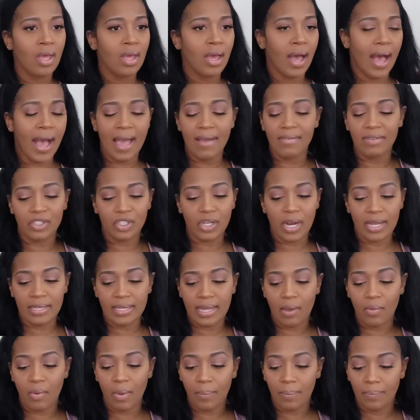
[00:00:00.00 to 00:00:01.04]
I haven't tried
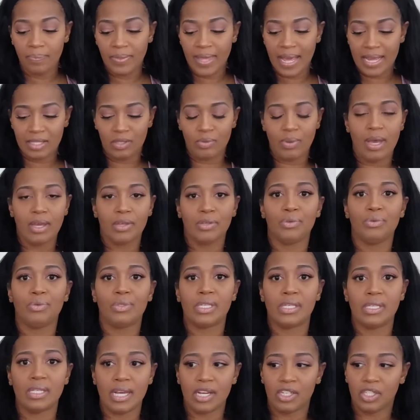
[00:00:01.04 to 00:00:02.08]
that one. That's why I use
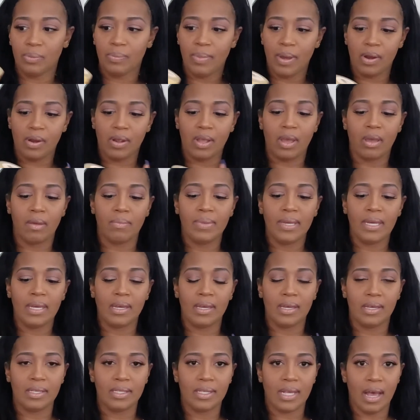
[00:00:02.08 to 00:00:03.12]
the Sasha Buttercup,
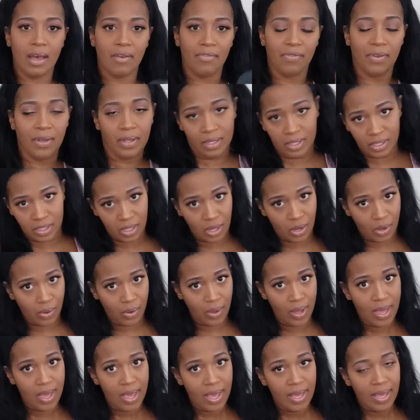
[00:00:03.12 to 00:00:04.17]
because I feel as though
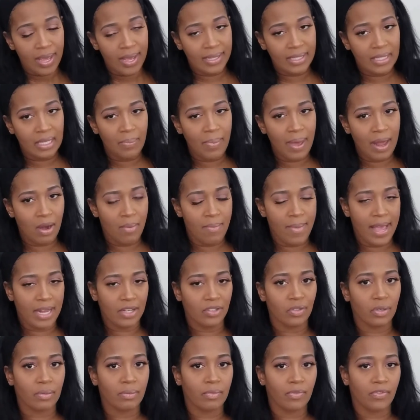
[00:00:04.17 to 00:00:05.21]
it's a better match
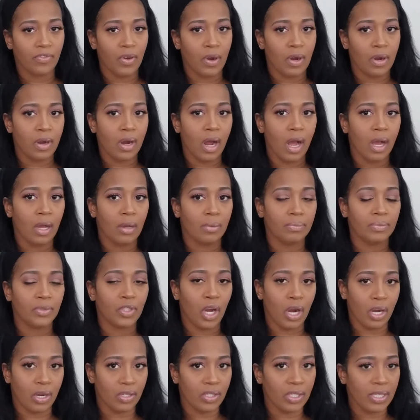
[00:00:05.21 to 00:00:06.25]
for, for um,
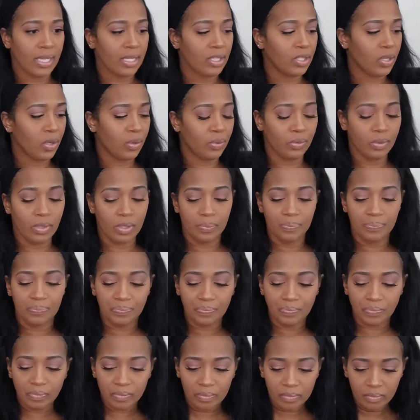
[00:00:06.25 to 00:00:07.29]
darker skin tones.
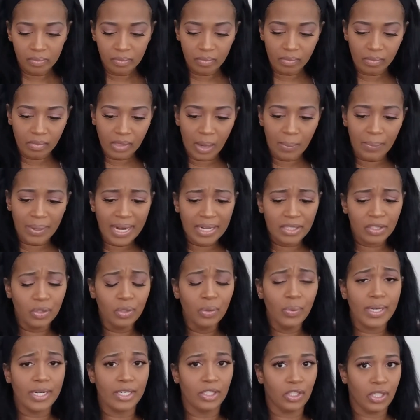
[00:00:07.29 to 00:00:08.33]
But I do
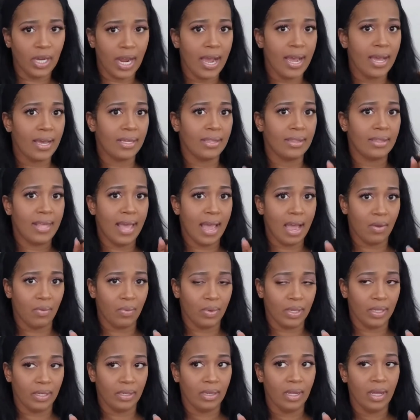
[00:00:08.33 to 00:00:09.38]
want to try that
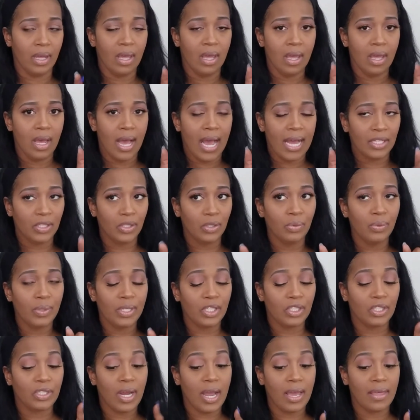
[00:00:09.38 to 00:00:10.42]
one. I do want to
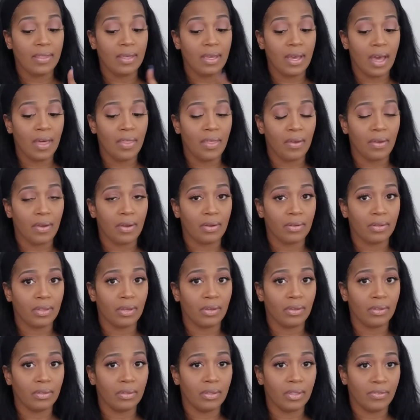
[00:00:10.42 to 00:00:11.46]
try the other,
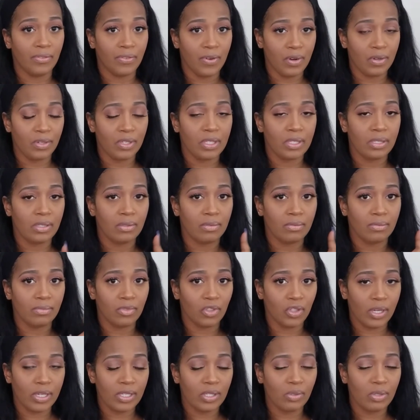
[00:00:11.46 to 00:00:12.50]
the, the first
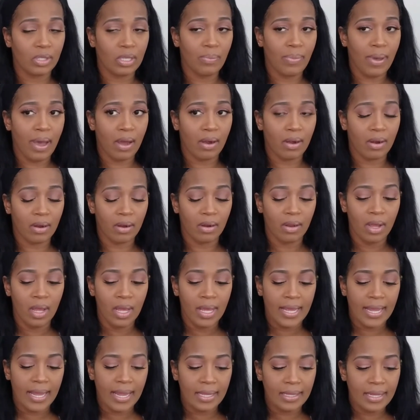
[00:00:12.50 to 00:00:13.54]
translucent powder
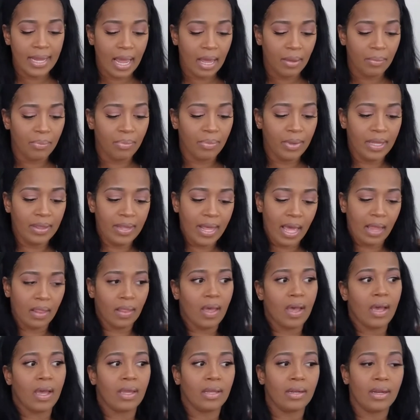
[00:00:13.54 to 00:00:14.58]
in that, in that
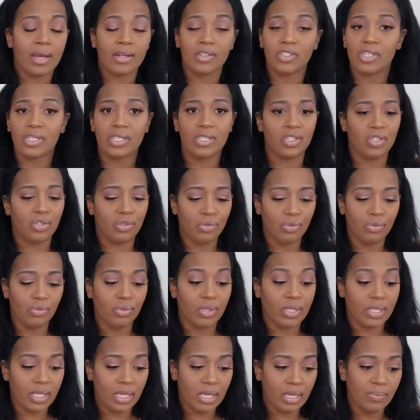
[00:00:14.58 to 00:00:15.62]
line, just to
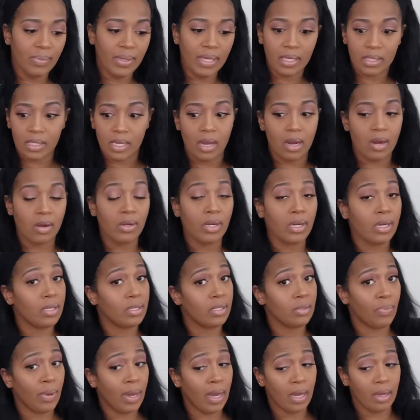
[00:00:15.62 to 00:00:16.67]
see, because I heard it is
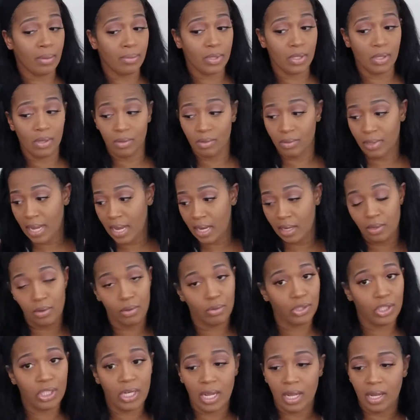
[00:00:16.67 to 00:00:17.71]
bomb, so like no
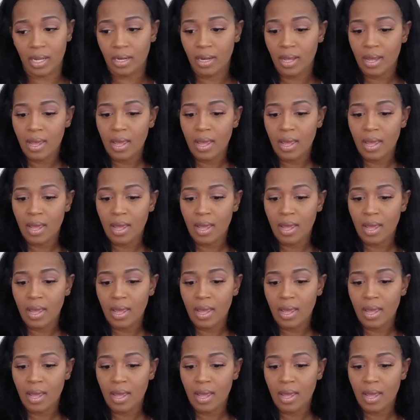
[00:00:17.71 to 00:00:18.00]
shade.